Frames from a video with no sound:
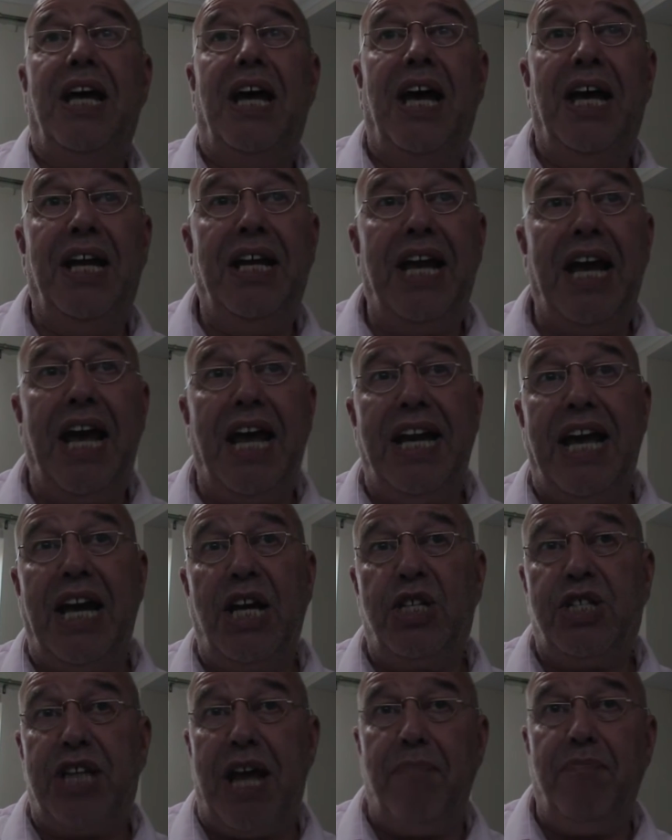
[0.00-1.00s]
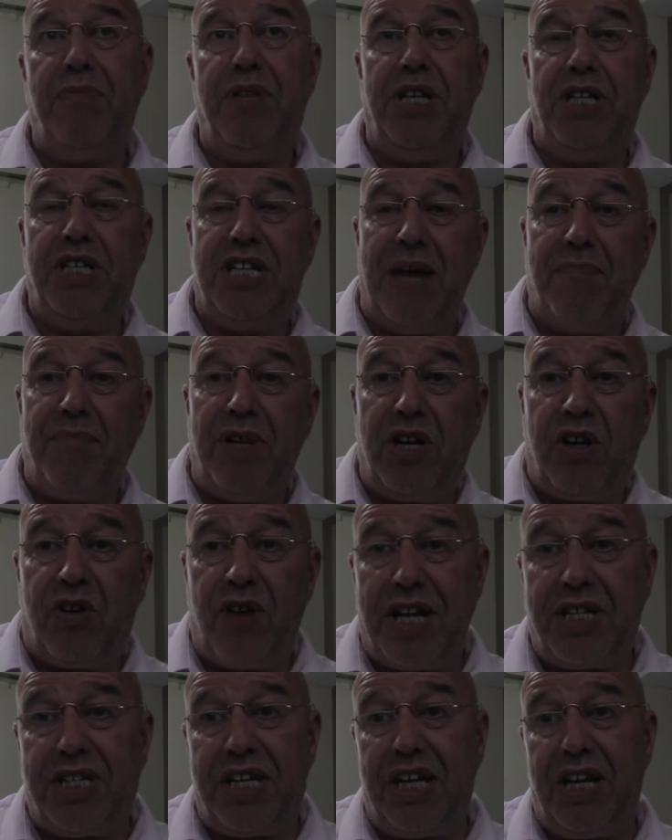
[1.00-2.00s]
and, and accept the
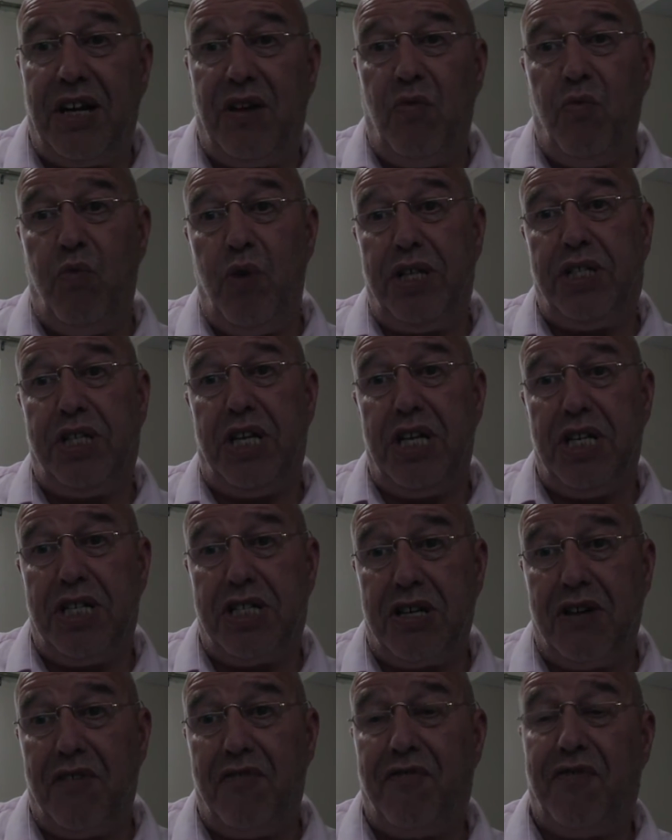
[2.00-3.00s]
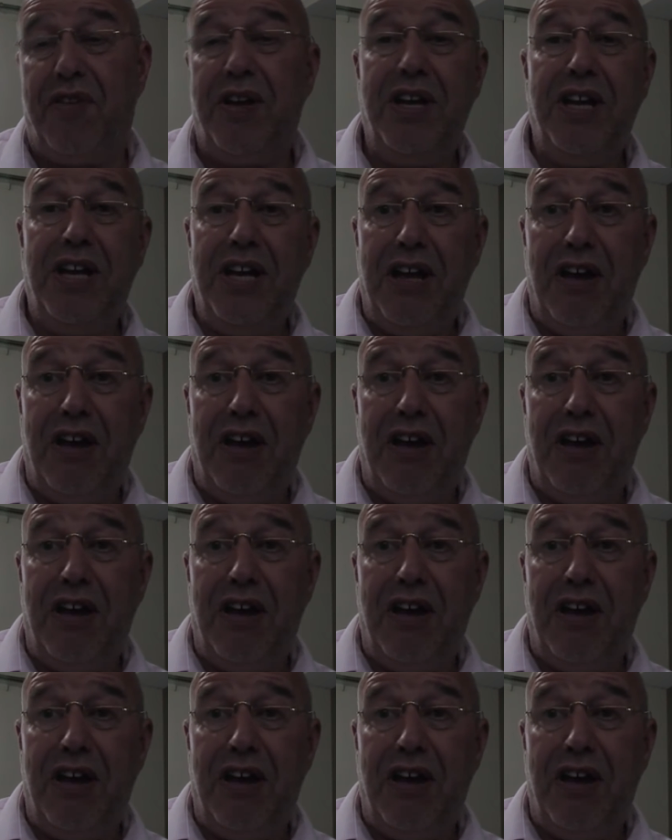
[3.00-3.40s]
democratic wishes of